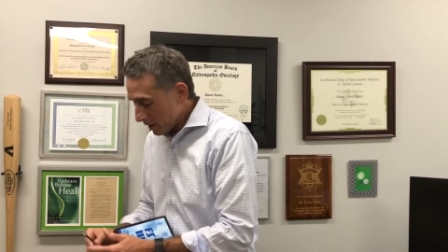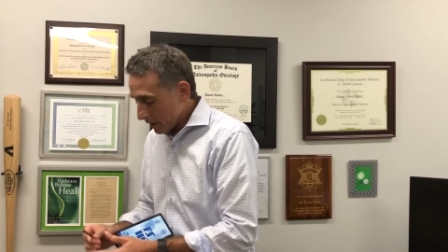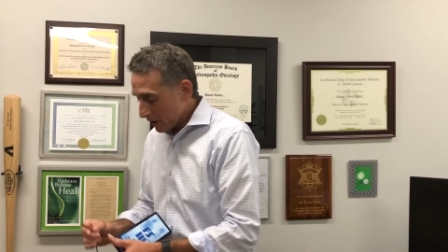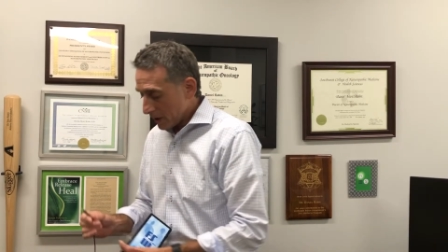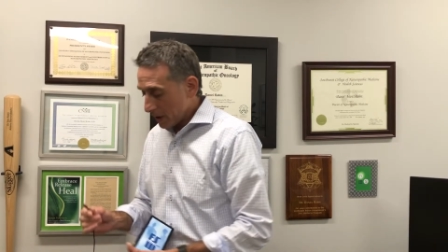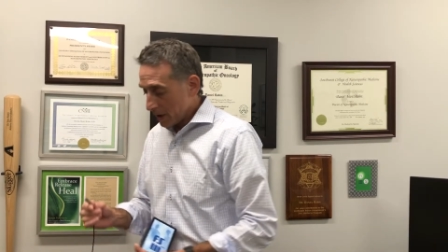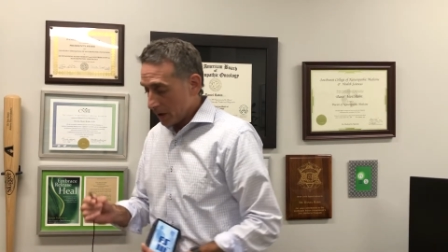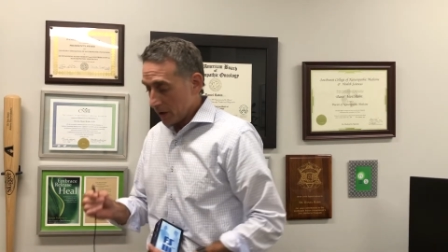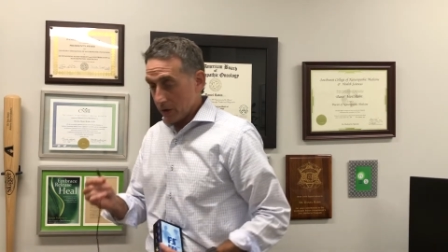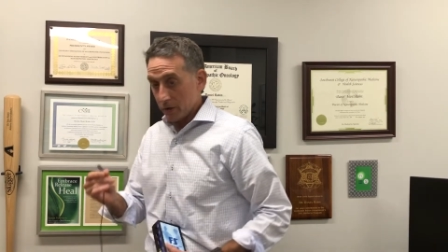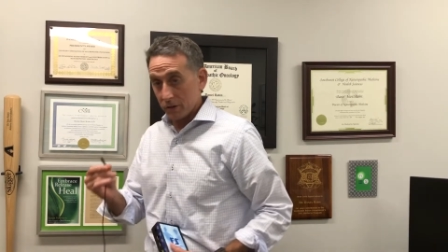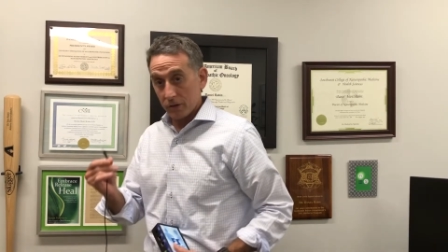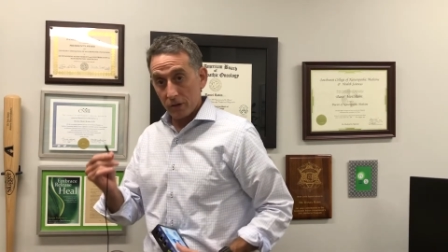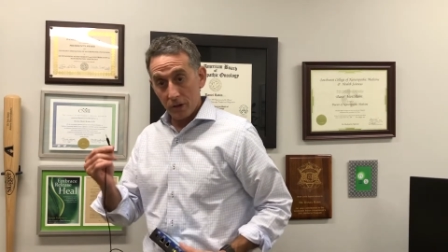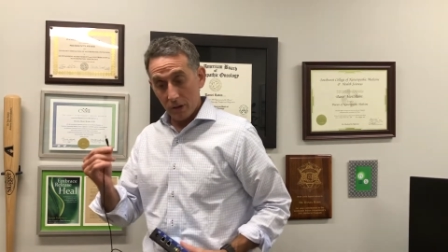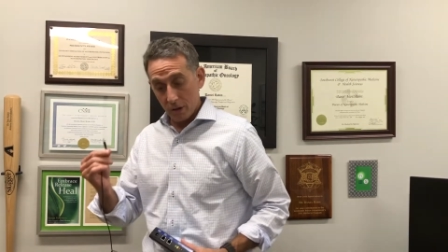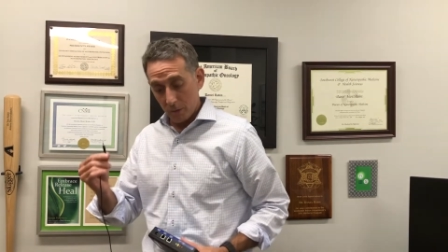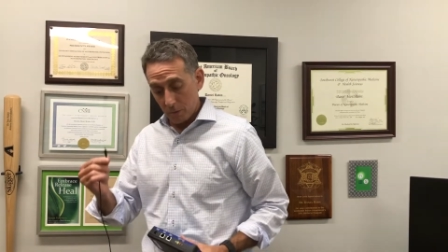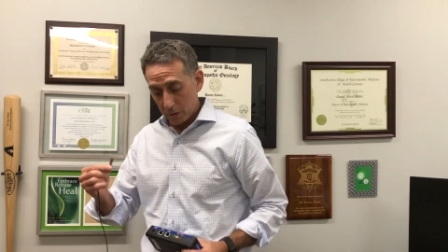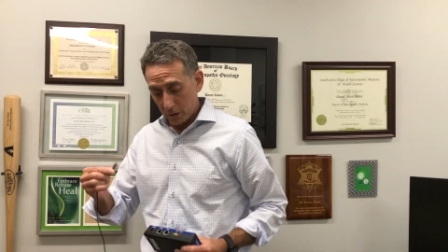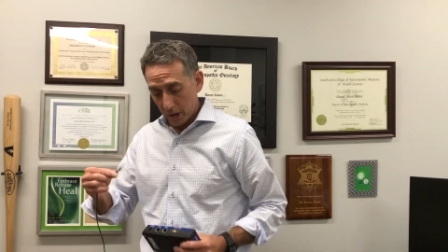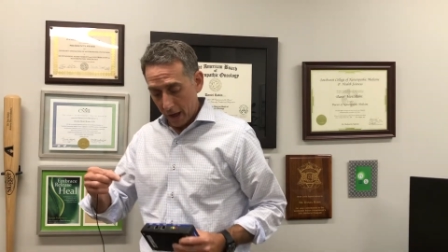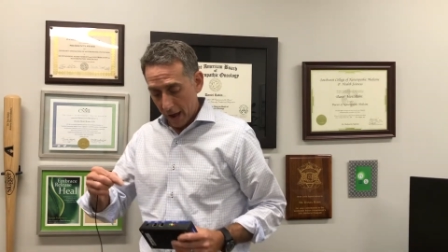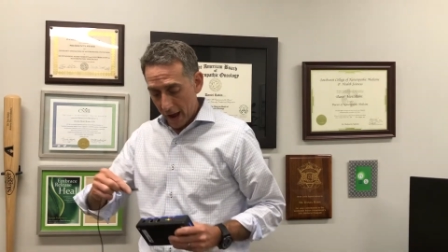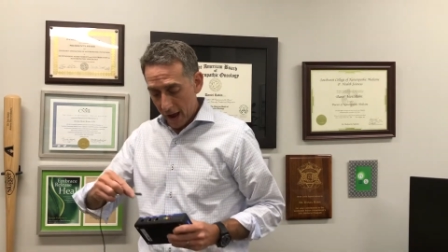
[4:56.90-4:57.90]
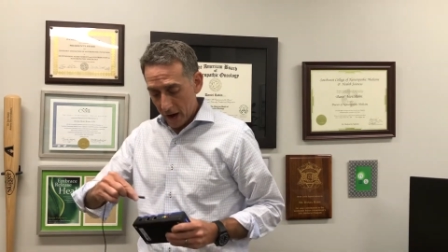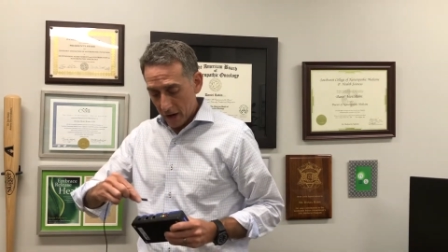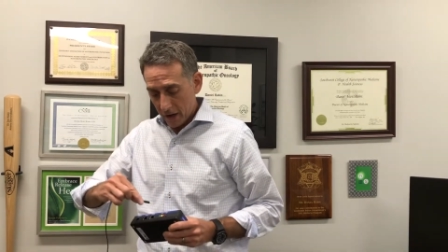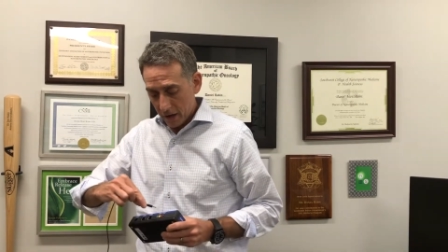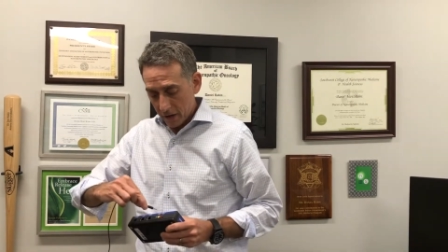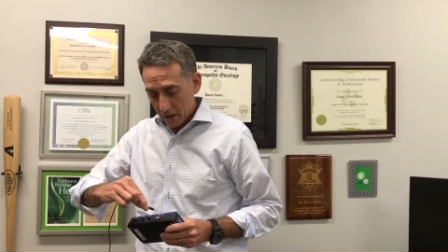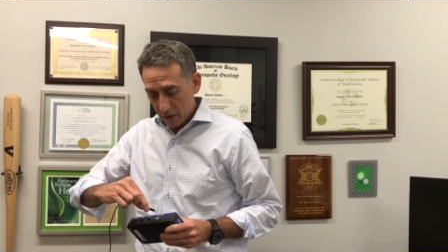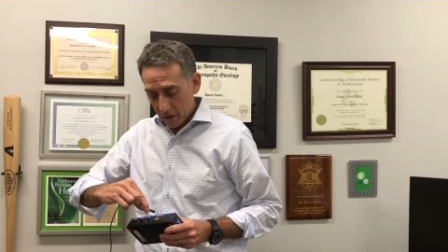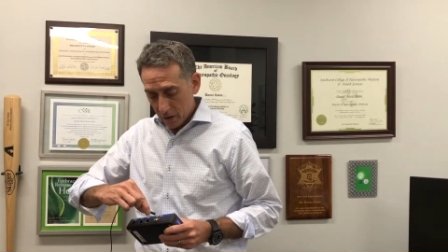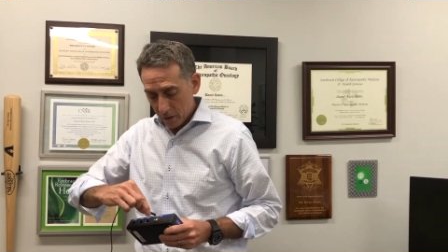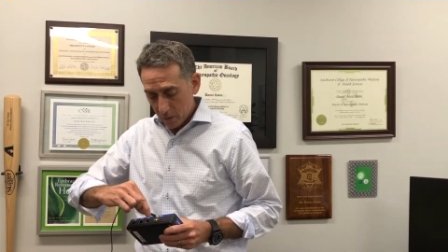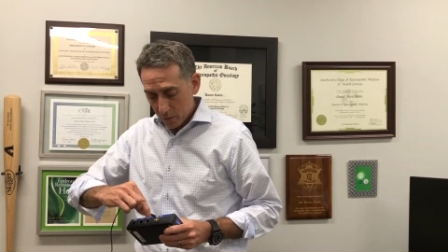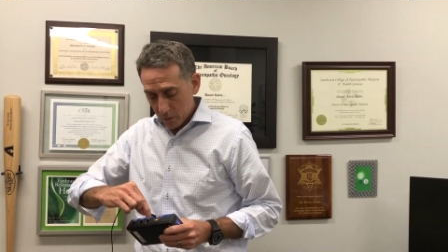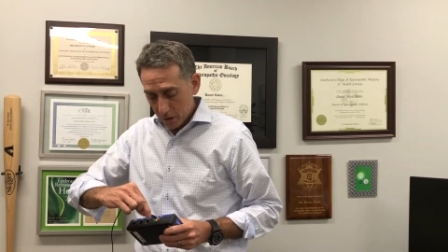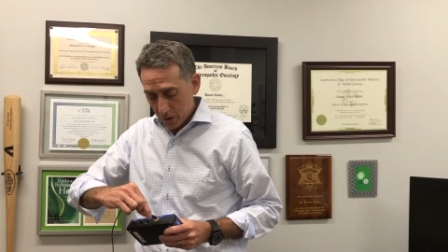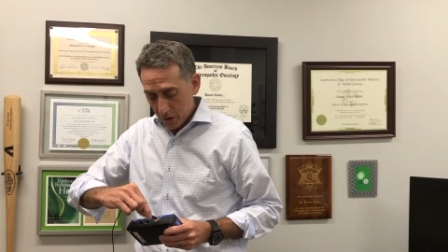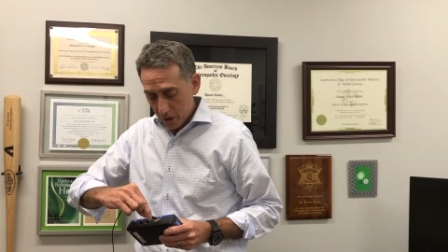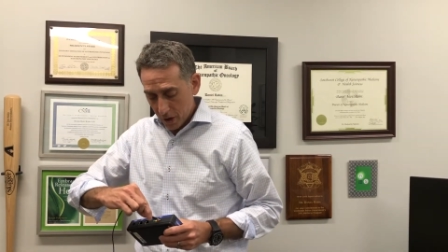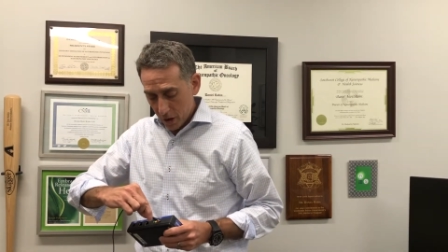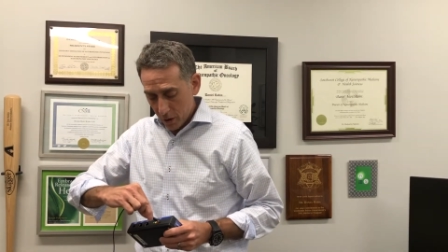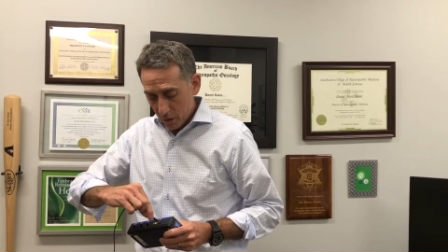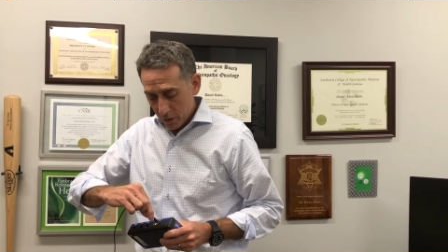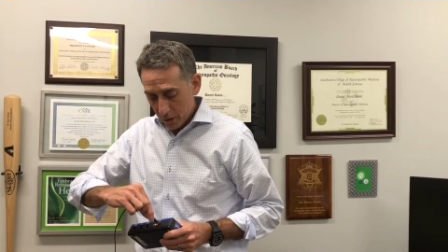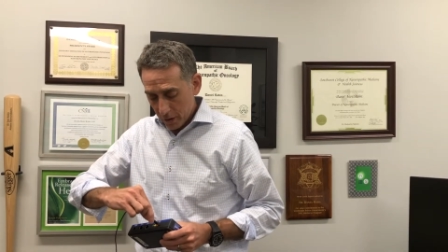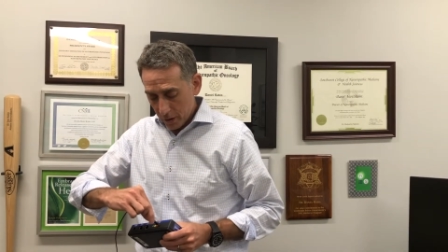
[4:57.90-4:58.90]
is the black would
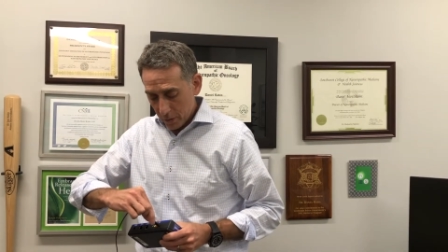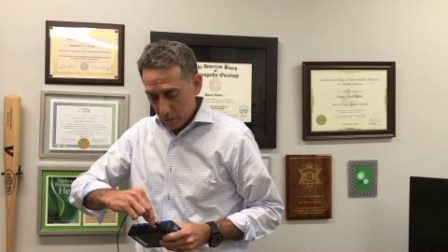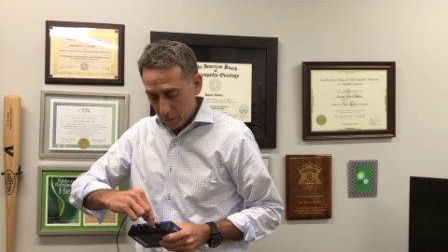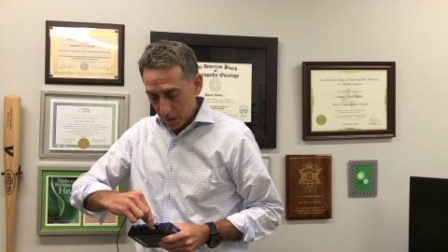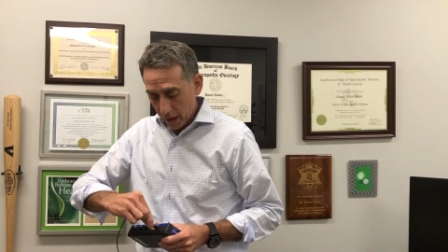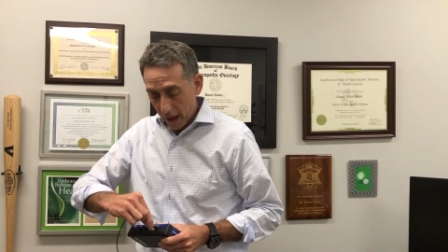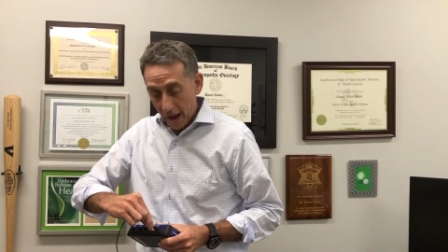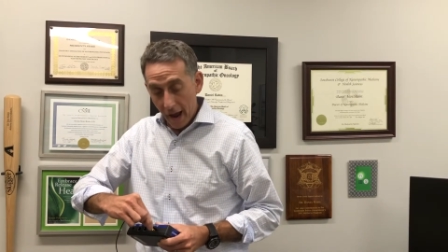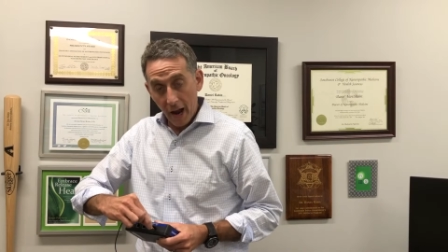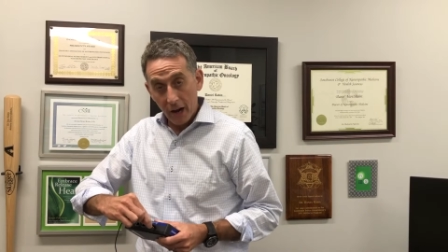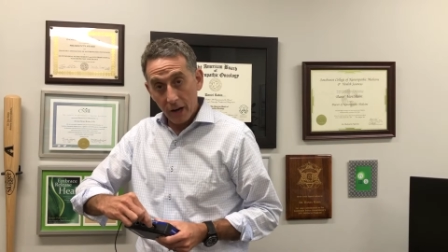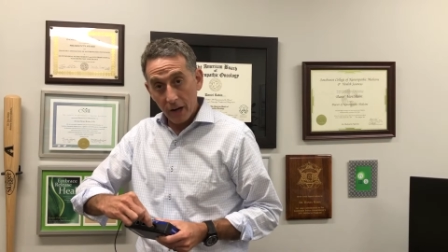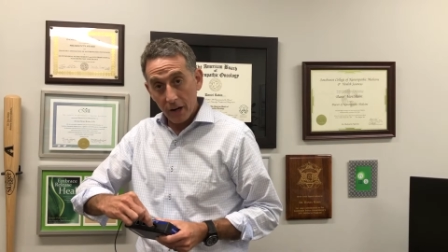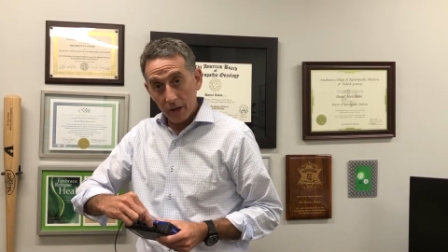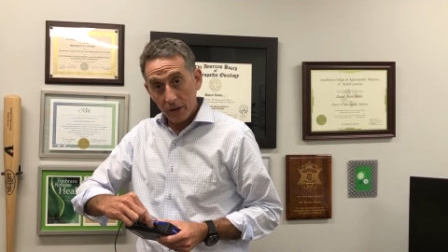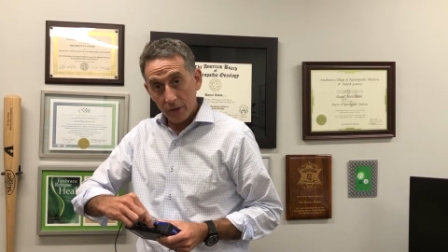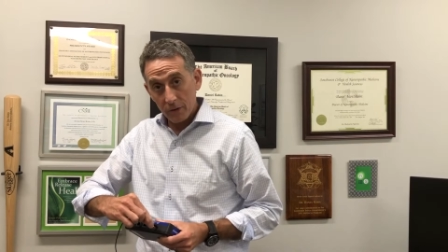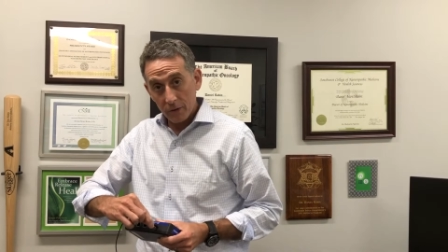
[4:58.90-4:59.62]
go in the black,